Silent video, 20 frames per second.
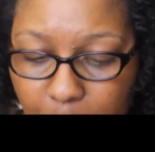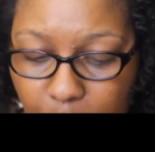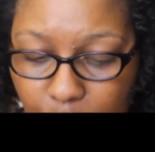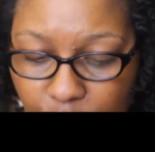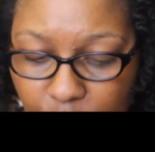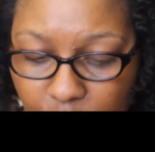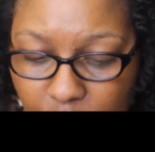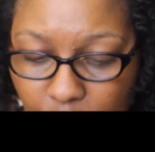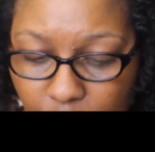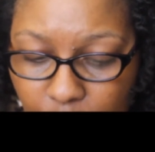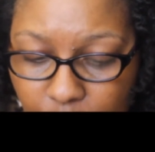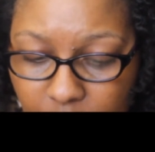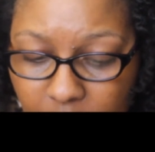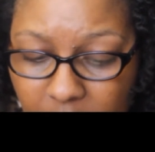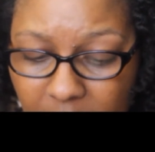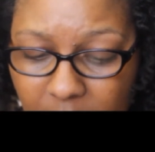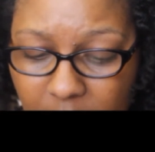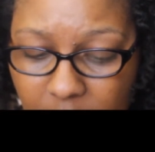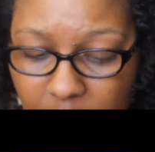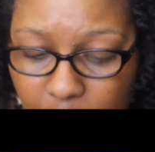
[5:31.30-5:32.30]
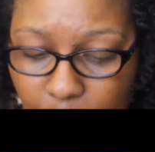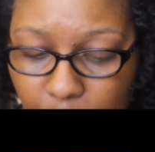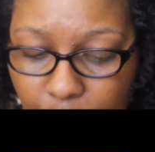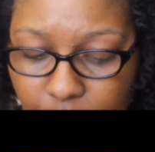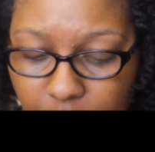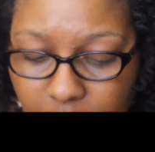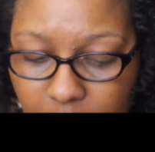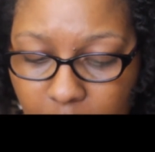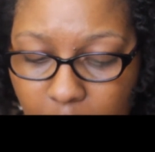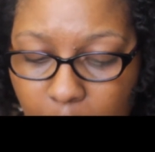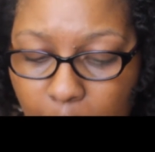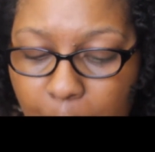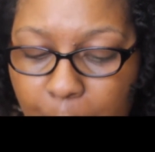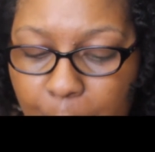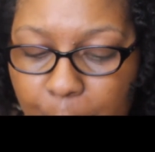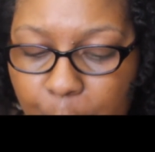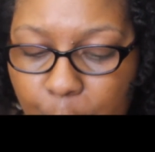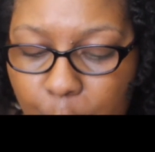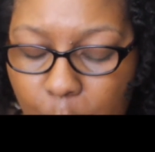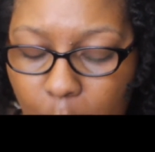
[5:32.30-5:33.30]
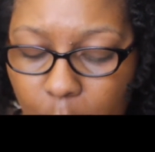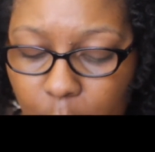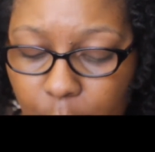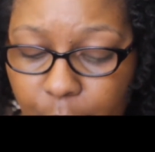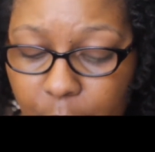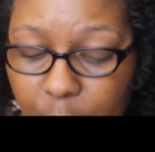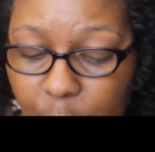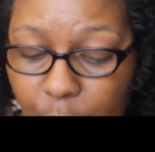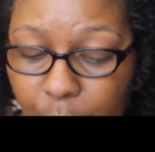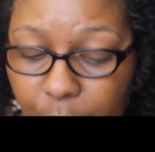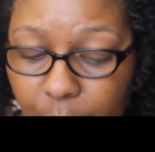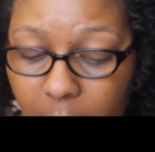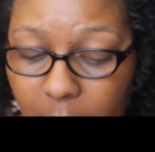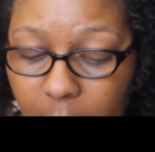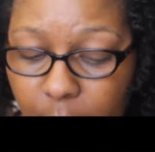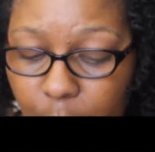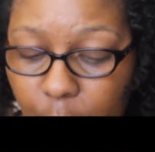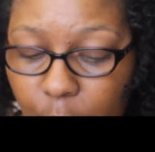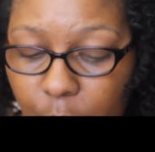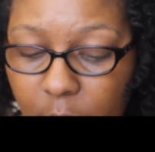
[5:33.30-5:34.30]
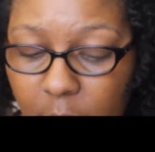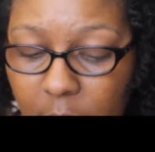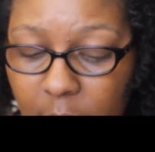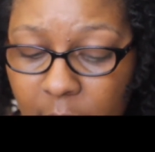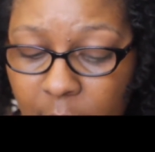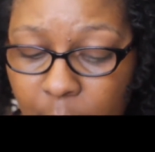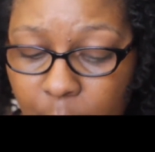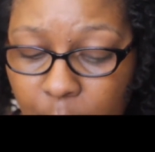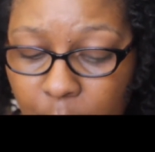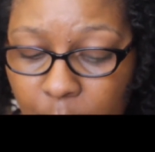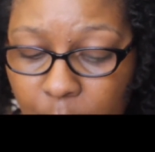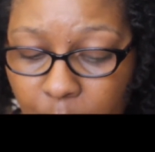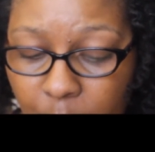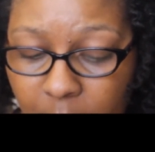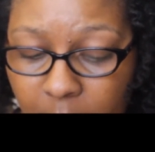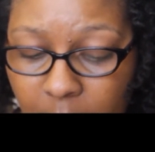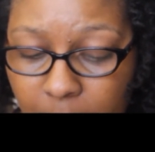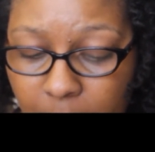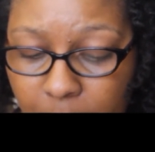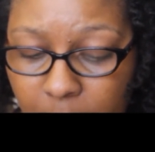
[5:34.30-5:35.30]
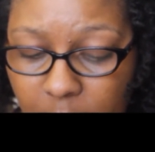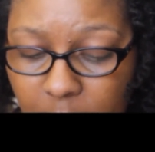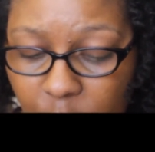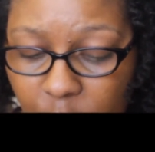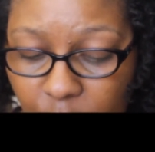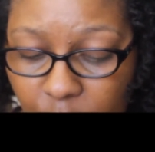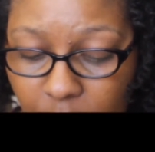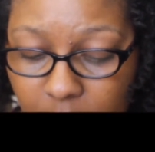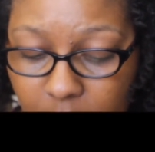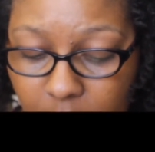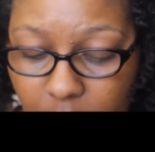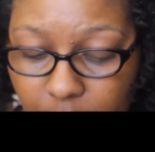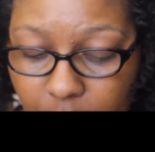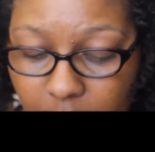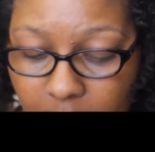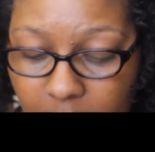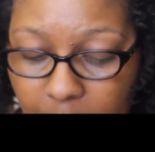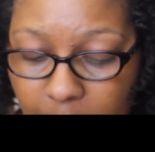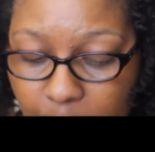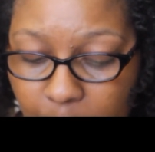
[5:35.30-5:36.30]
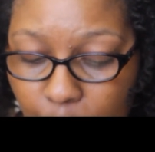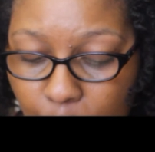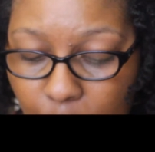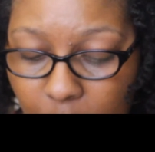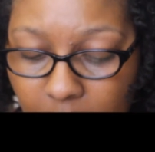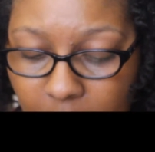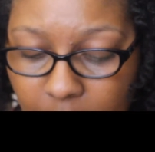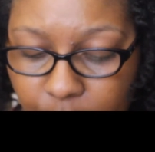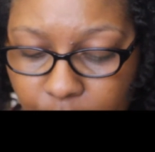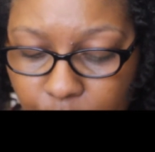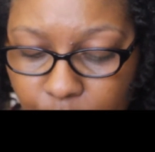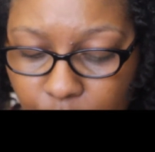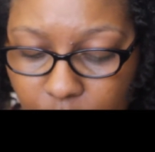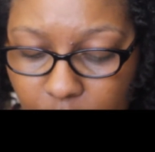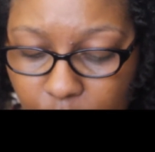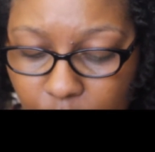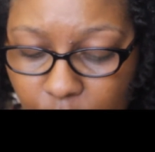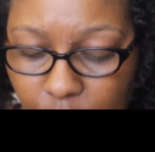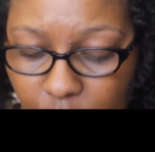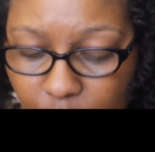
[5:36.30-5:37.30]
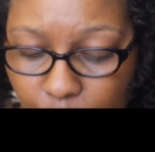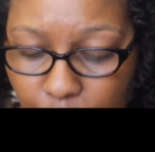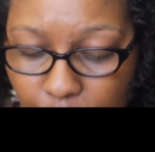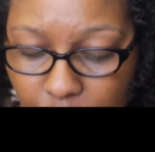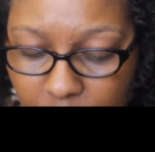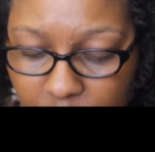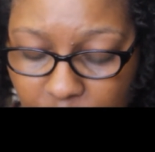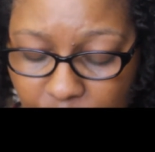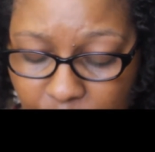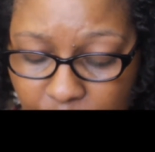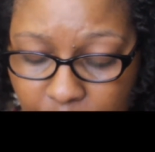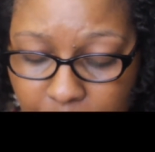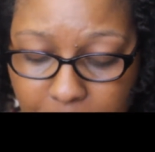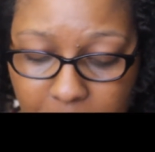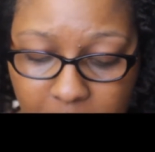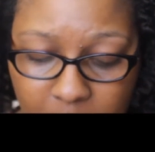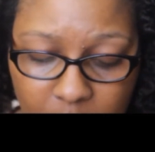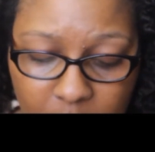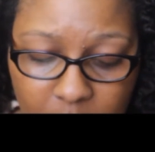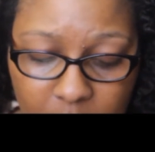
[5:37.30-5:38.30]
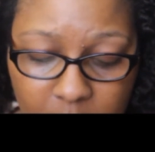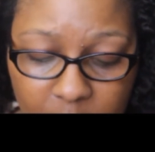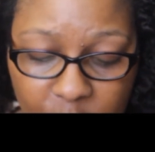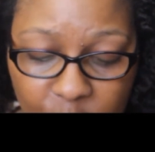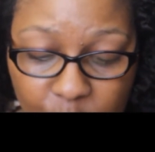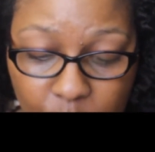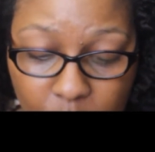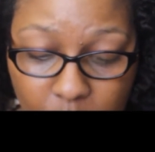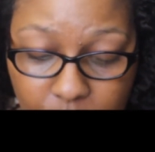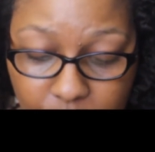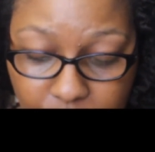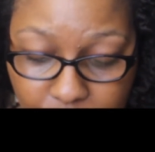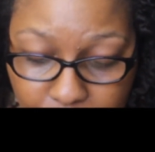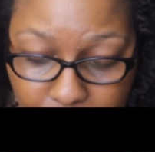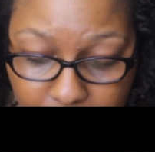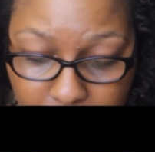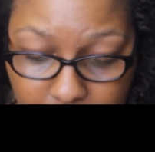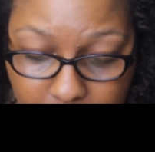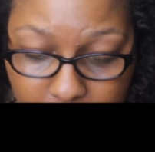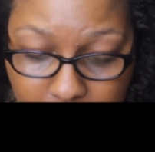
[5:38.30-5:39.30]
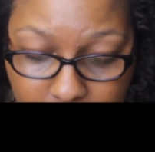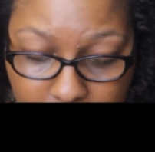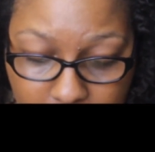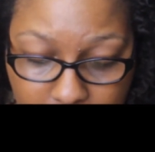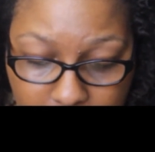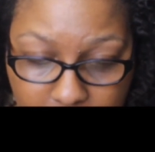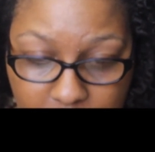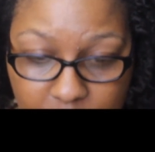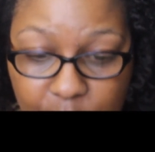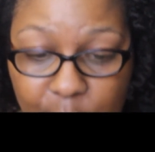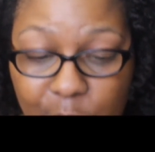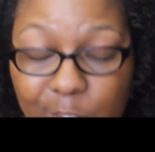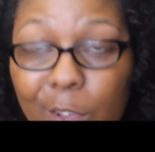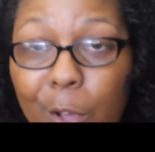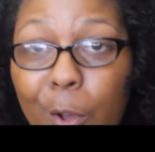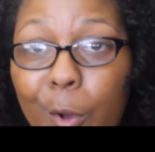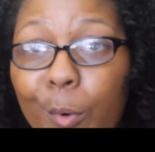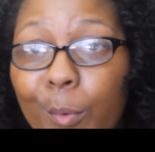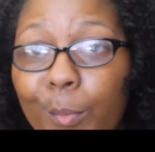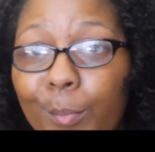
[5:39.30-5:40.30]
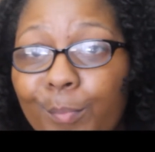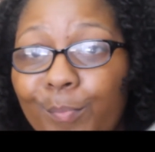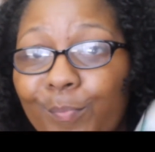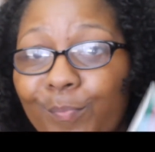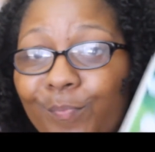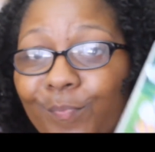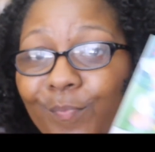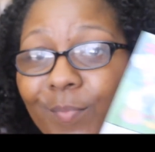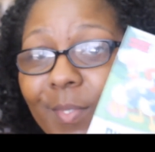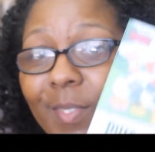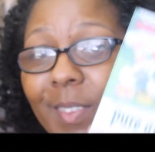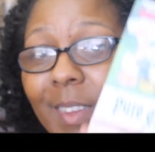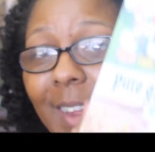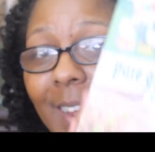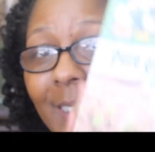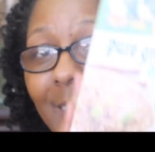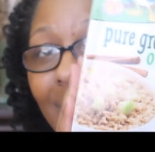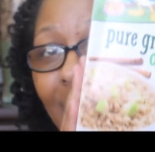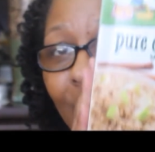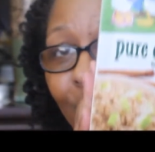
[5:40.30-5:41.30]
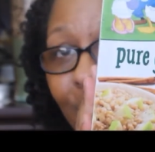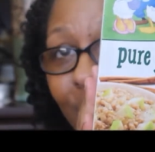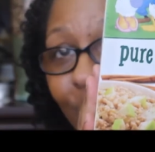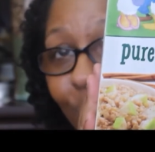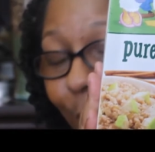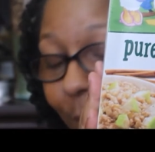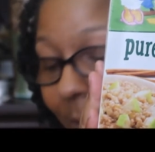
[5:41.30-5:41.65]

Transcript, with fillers: per serving, serving, no artificial flavors, zero grams trans fat, no high fructose corn syrup, and cholesterol free. So I'll let